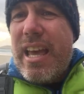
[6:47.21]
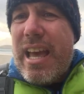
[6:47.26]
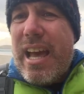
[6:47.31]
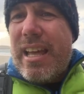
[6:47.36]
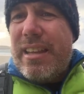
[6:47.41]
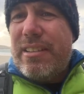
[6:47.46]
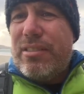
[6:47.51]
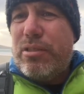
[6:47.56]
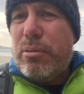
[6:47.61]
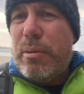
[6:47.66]

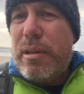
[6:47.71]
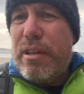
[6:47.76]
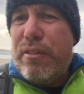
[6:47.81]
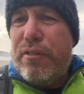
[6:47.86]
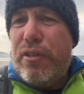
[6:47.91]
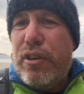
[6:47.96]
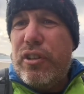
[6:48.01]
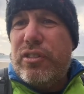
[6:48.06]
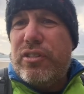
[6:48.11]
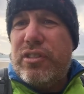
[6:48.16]
and this will be your
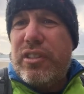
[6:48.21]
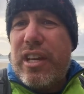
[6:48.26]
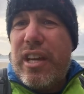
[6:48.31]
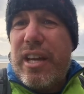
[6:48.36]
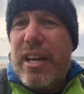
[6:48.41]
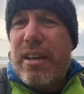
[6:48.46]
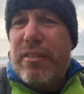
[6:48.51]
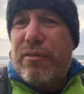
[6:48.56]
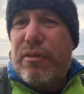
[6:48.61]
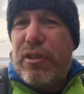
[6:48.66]
first
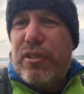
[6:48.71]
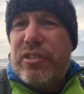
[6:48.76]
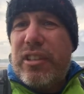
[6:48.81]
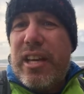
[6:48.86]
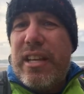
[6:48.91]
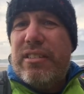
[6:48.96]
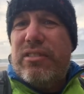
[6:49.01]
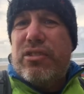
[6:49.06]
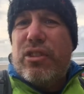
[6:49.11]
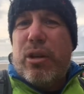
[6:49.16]

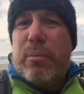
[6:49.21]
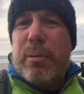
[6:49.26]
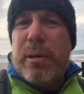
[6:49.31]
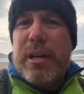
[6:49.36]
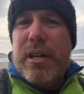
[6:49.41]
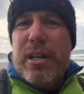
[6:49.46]
aid stop.